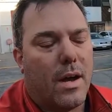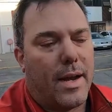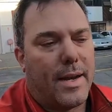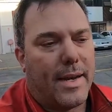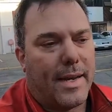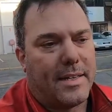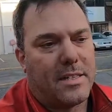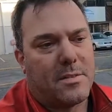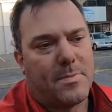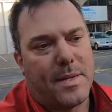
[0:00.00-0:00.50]
I
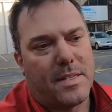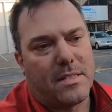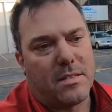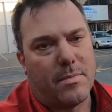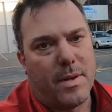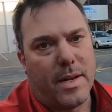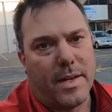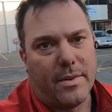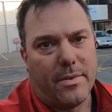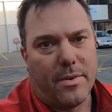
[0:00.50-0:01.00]
need to spend
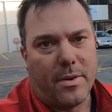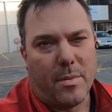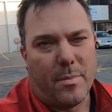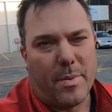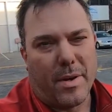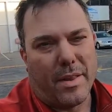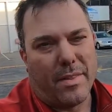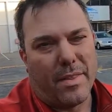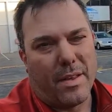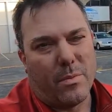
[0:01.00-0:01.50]
some money on
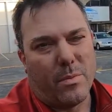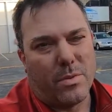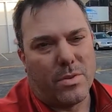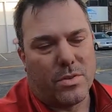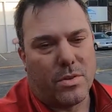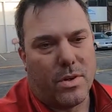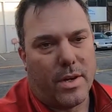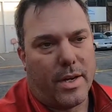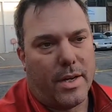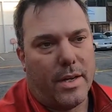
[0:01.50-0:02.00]
it, but I think we'll
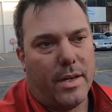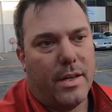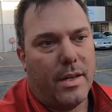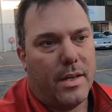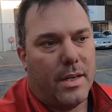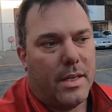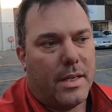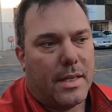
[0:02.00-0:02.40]
try and